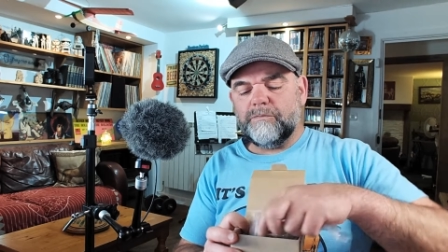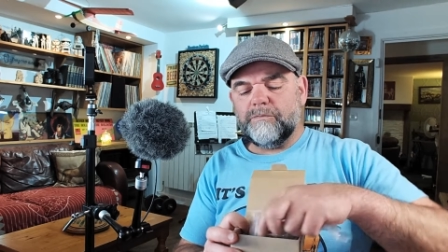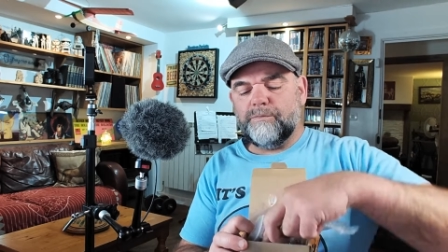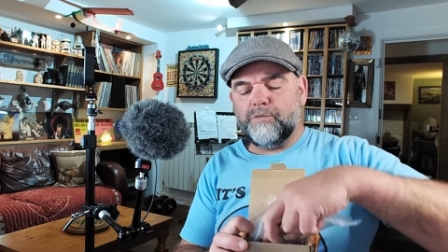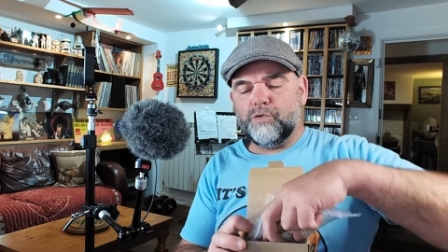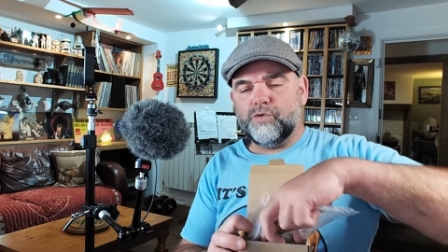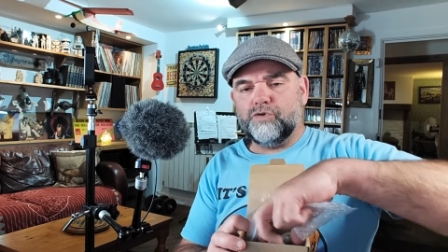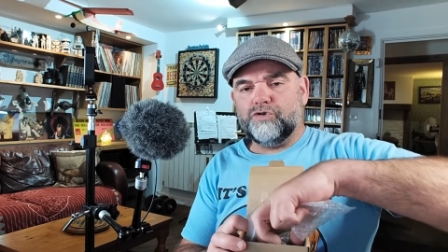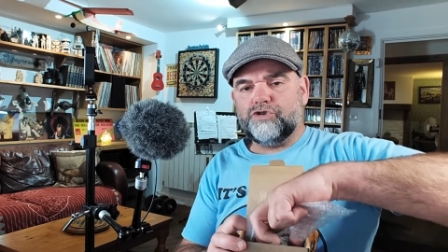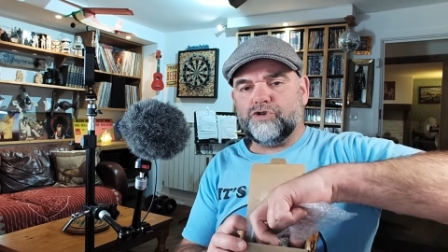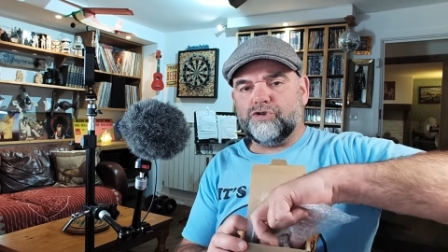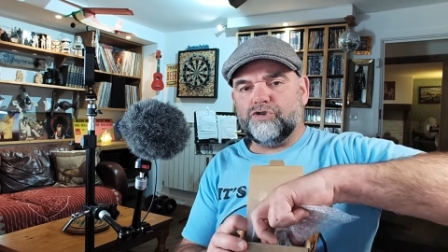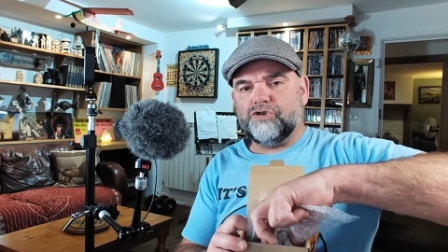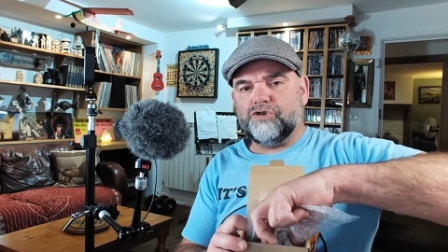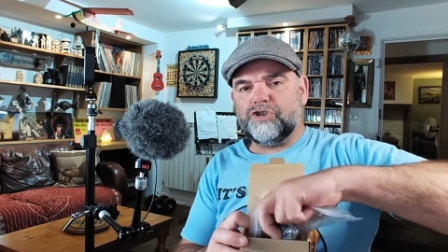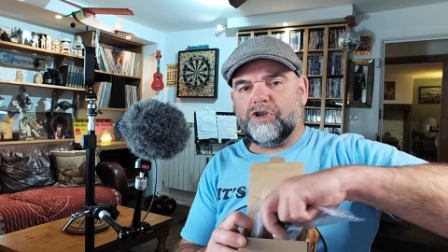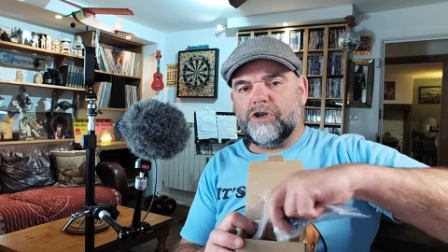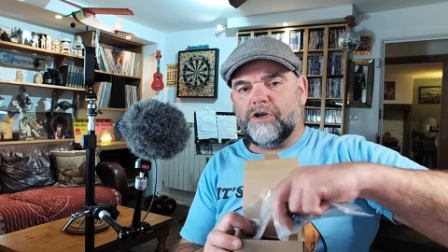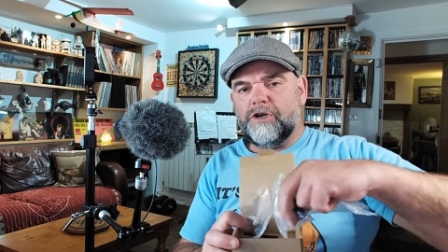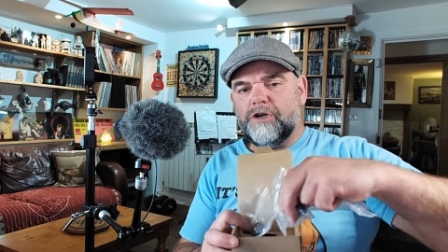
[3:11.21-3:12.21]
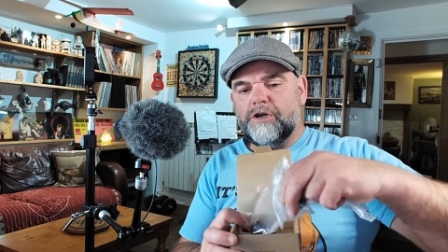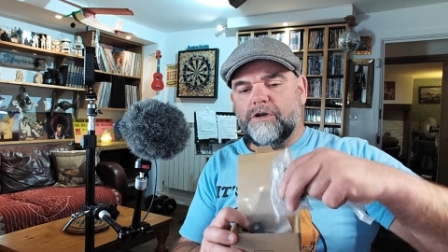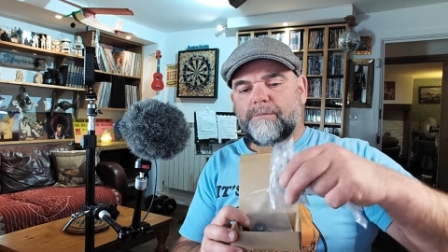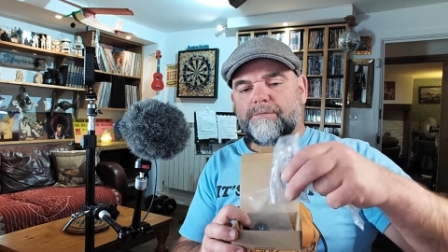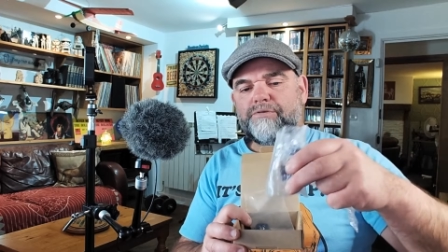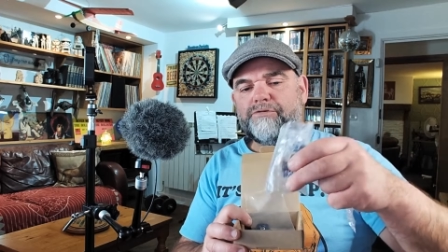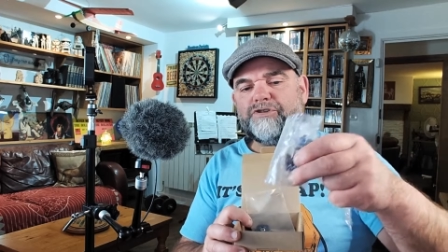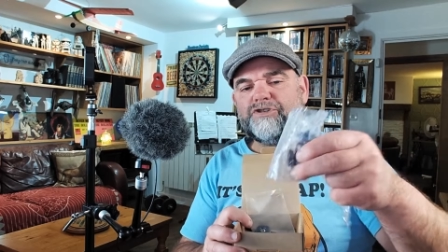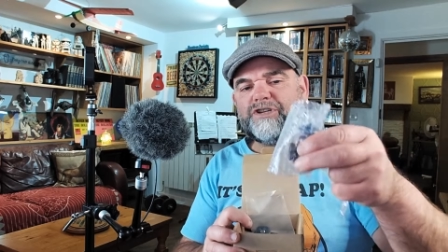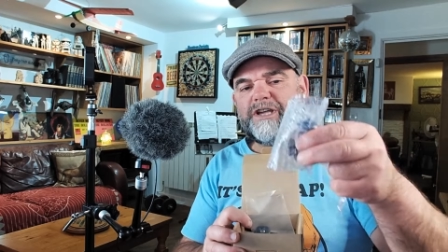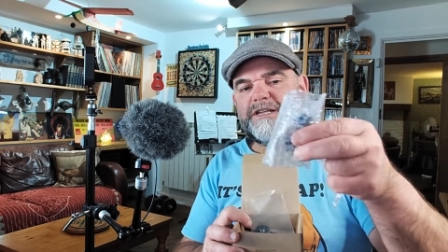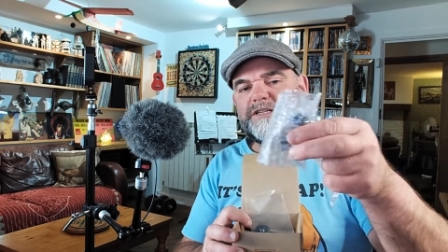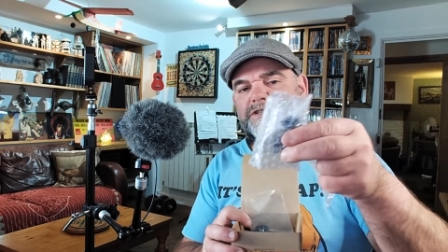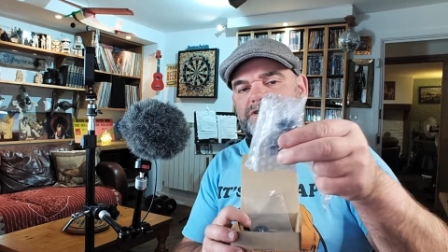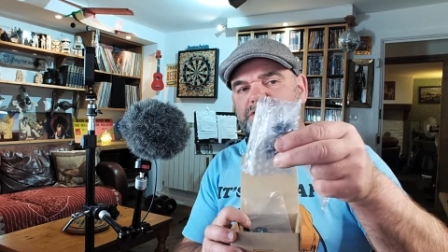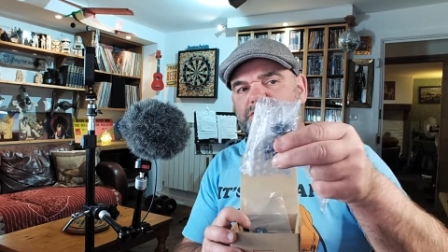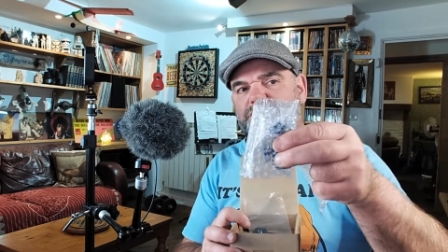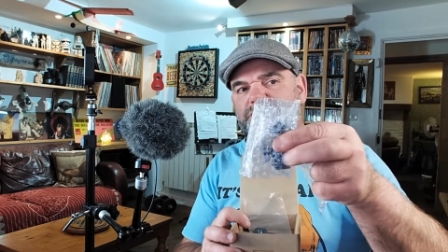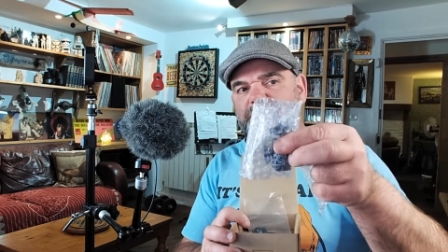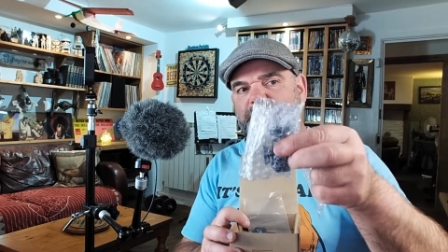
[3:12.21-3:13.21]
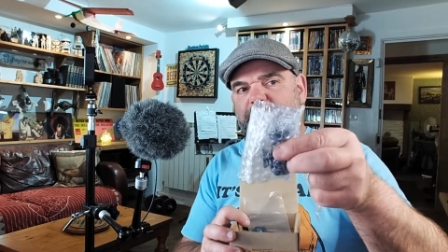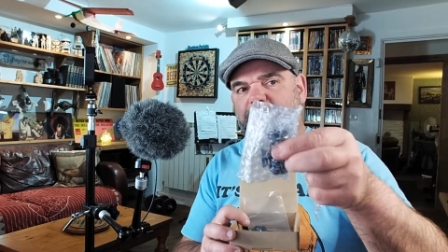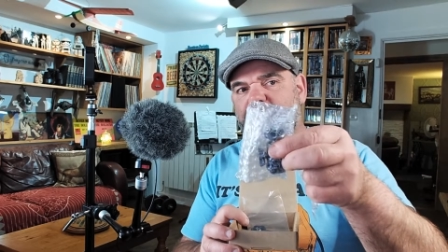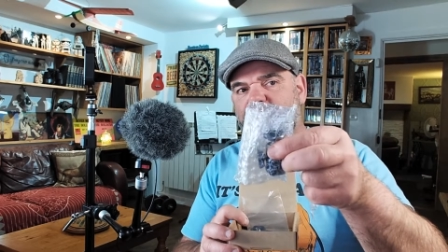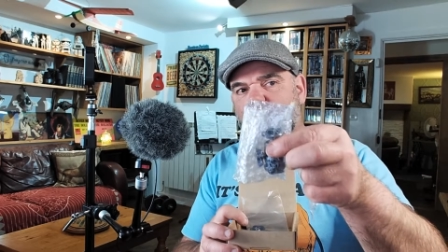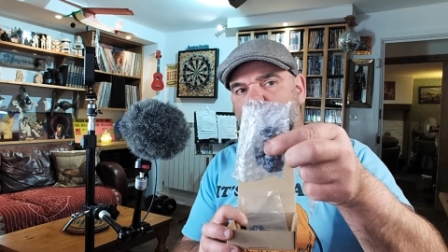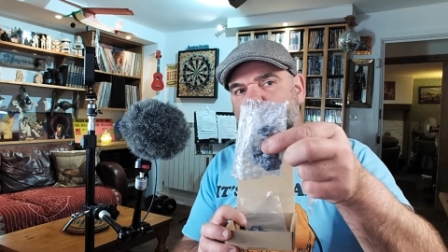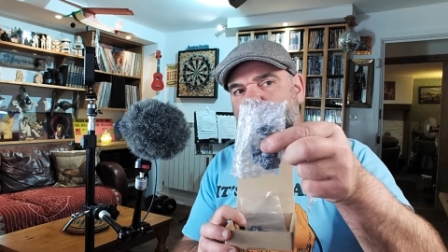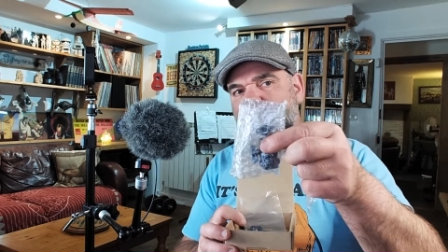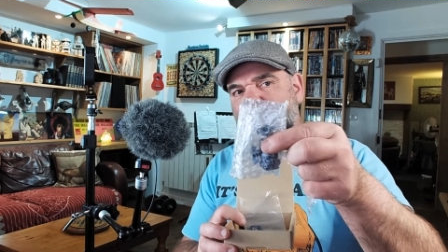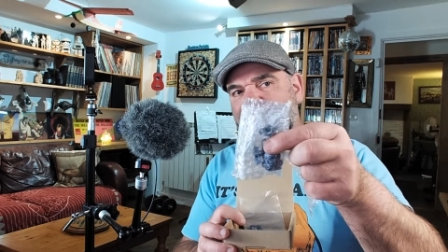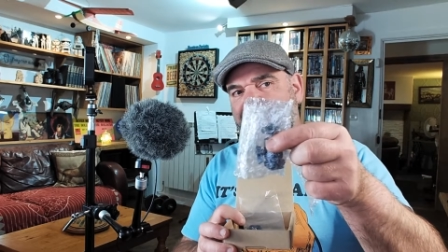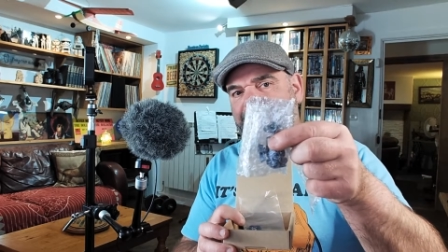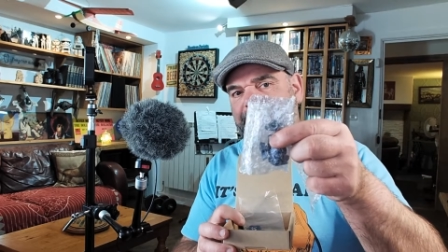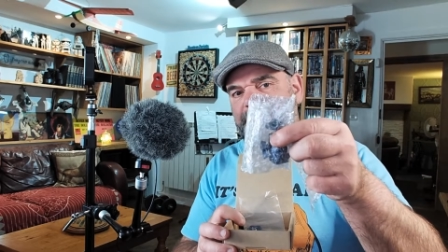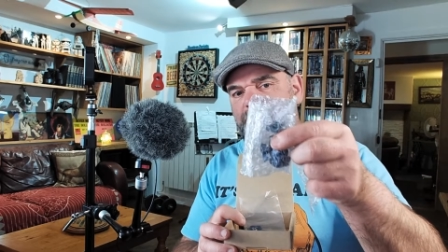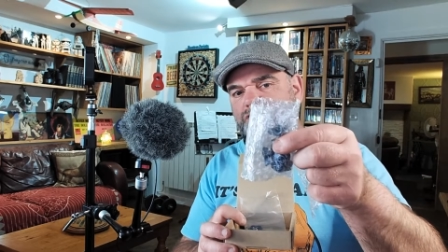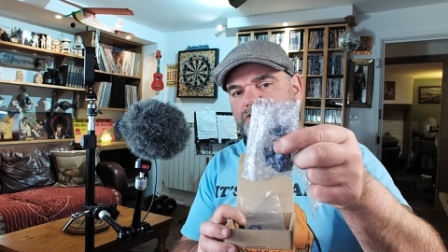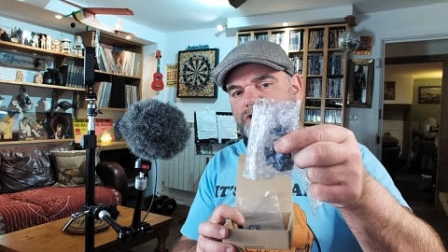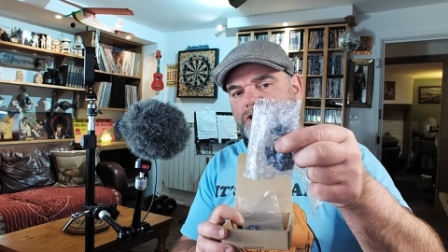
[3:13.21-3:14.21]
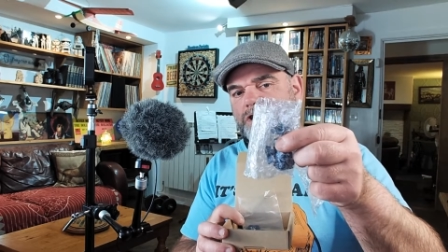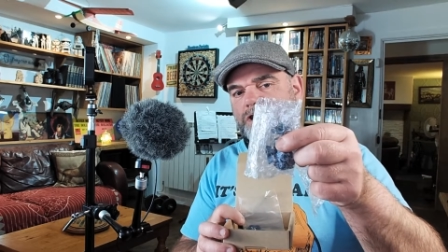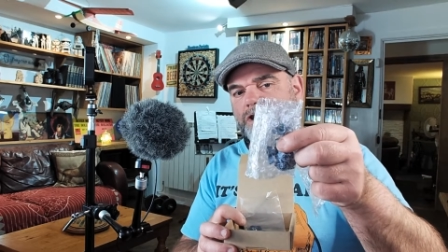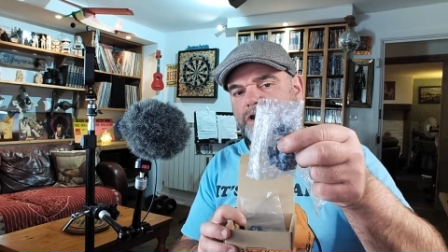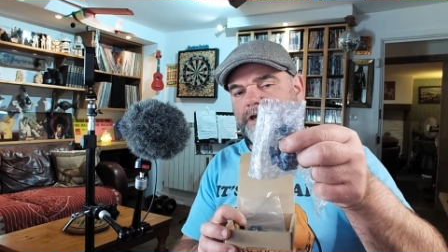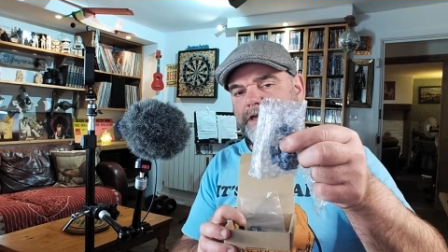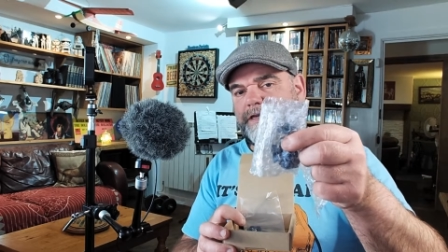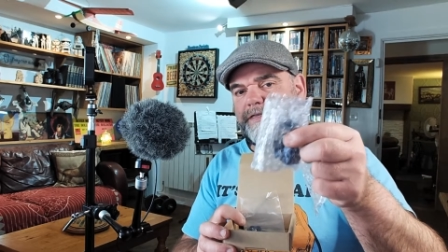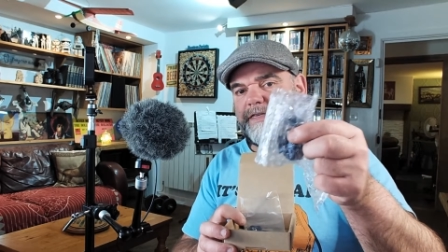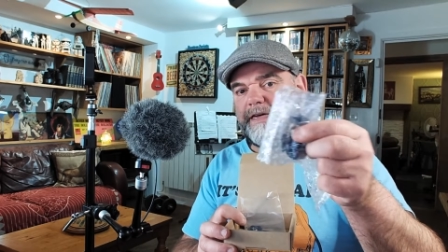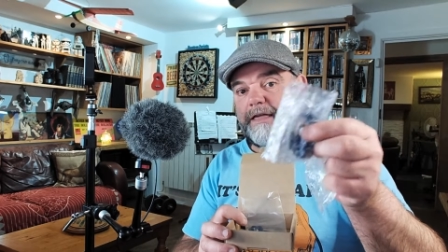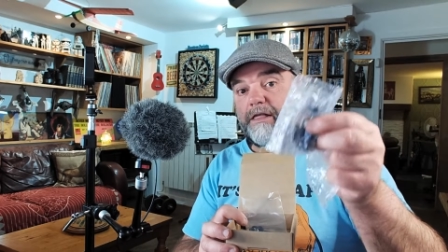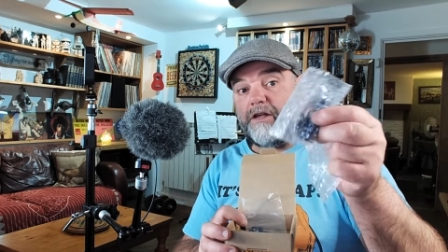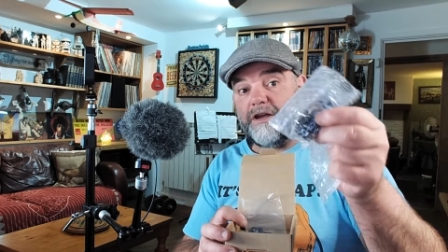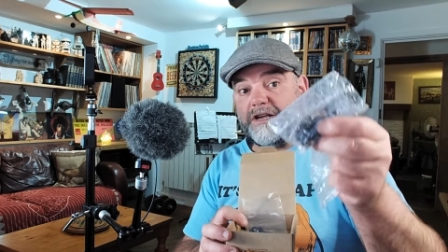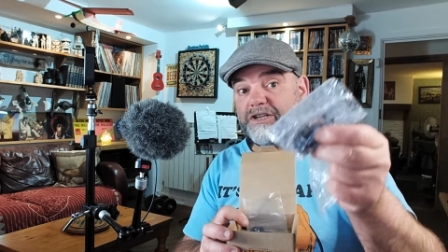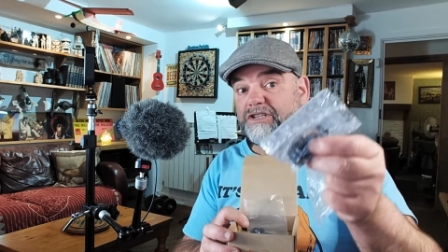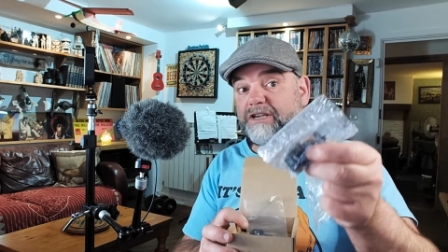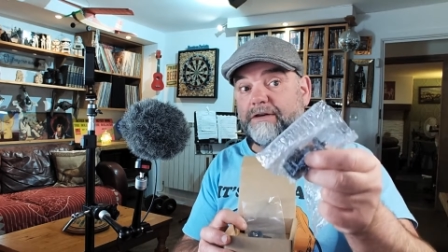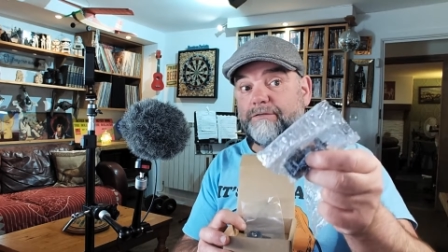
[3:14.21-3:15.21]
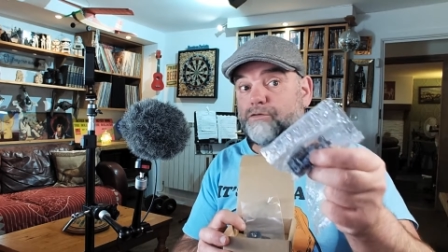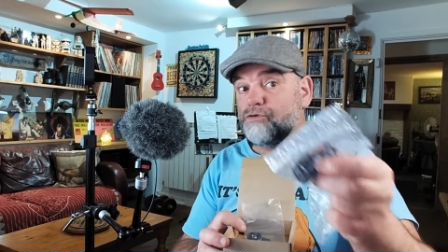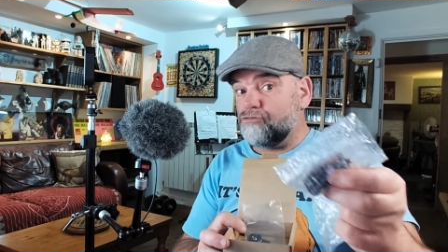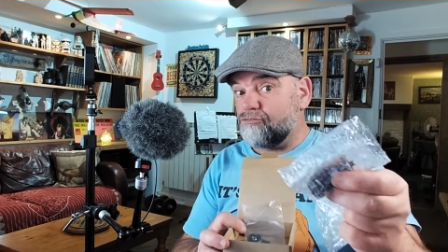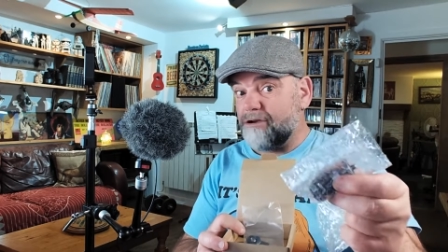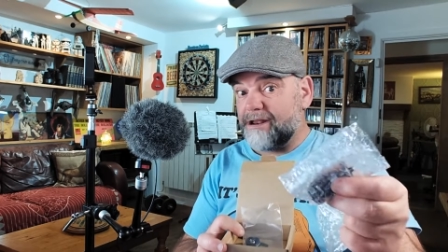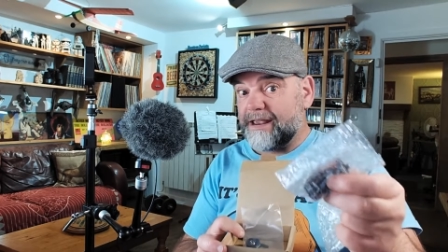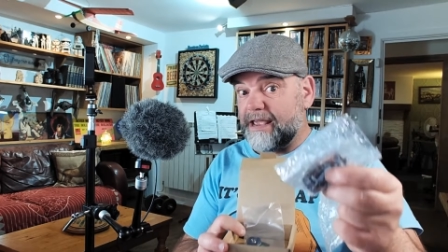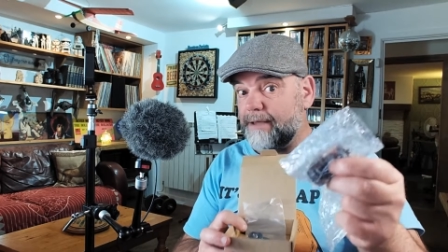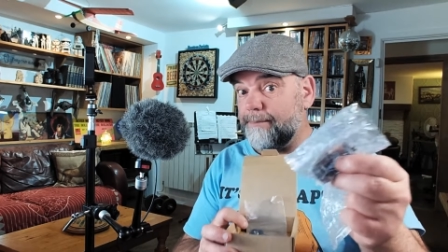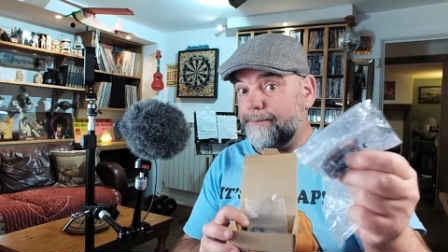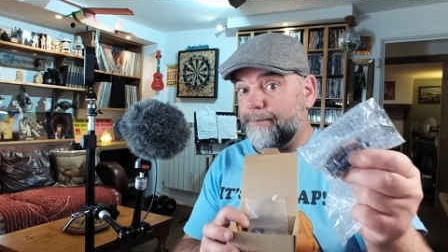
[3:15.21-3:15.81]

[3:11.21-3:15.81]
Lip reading: ball joints presented in a little package like that. Like I say, I've already